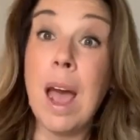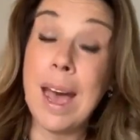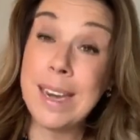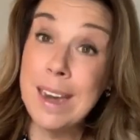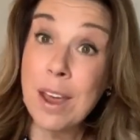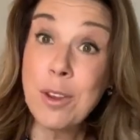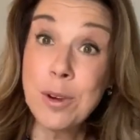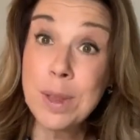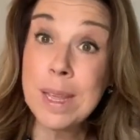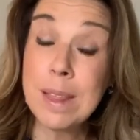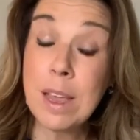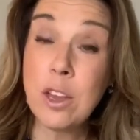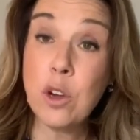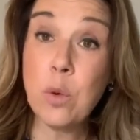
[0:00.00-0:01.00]
Another thing
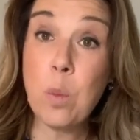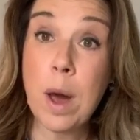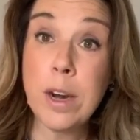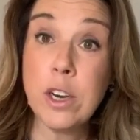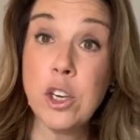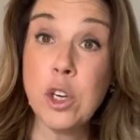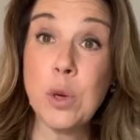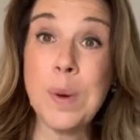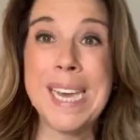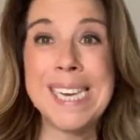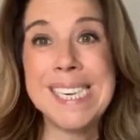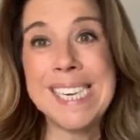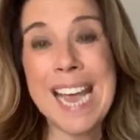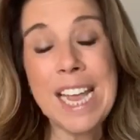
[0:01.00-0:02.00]
that you'll want to do
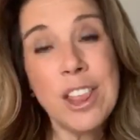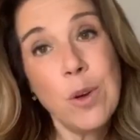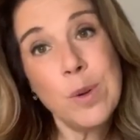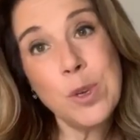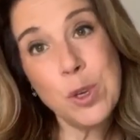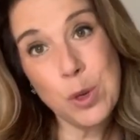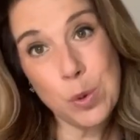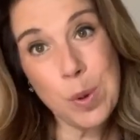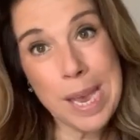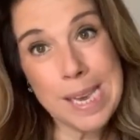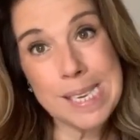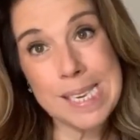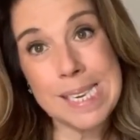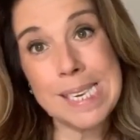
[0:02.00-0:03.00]
is get those
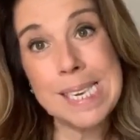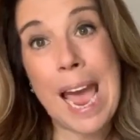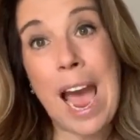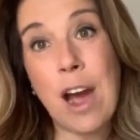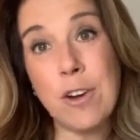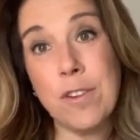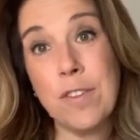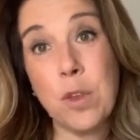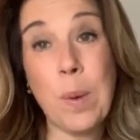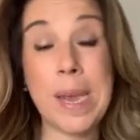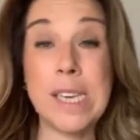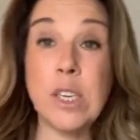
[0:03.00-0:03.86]
suitcases out of the way.